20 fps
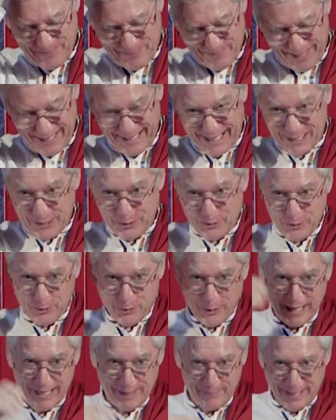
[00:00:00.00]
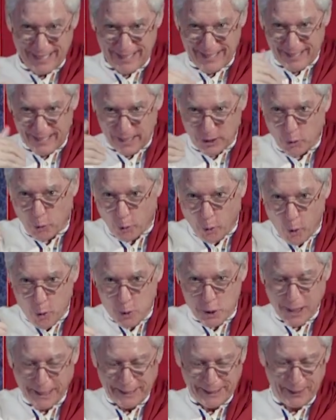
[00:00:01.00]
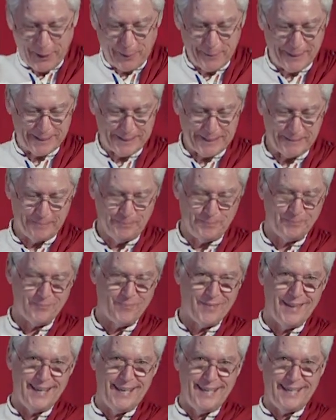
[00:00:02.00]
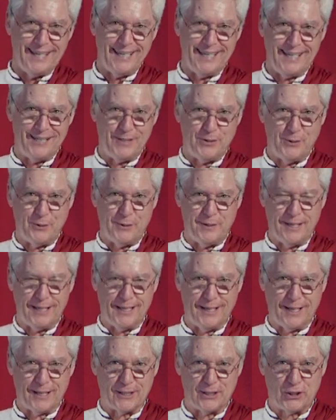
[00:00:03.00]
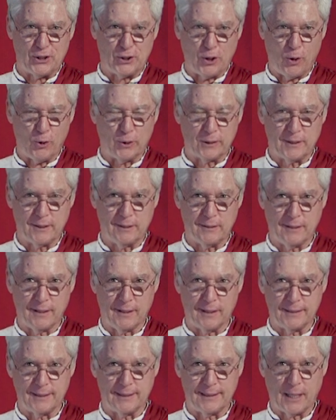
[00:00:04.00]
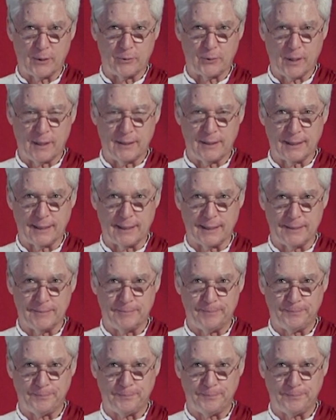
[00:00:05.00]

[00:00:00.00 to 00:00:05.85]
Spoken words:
But let's try to encroach a little bit into the assault on Sautrantika